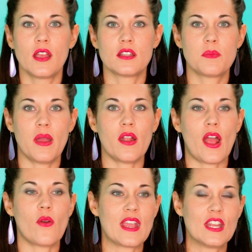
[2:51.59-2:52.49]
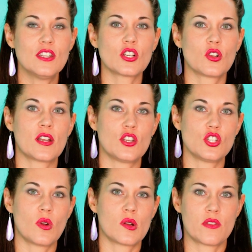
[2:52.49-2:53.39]
It's about how integrated
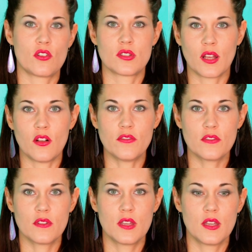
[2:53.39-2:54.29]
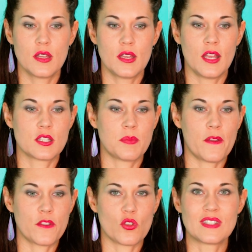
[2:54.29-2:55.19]
you are with yourself. It's
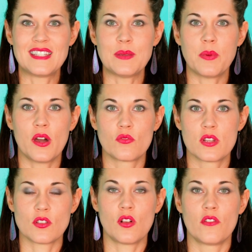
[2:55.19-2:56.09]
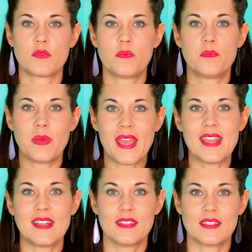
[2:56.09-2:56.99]
about those deep, unresolved
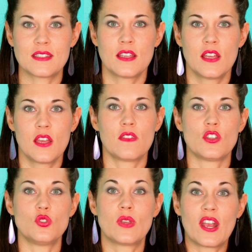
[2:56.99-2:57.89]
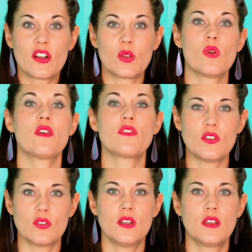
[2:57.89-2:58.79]
pains that you carry with
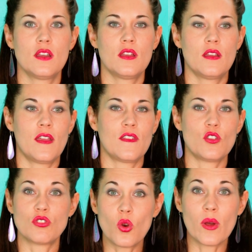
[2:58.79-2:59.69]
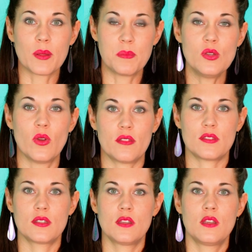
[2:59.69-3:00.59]
you and that you don't want to be with.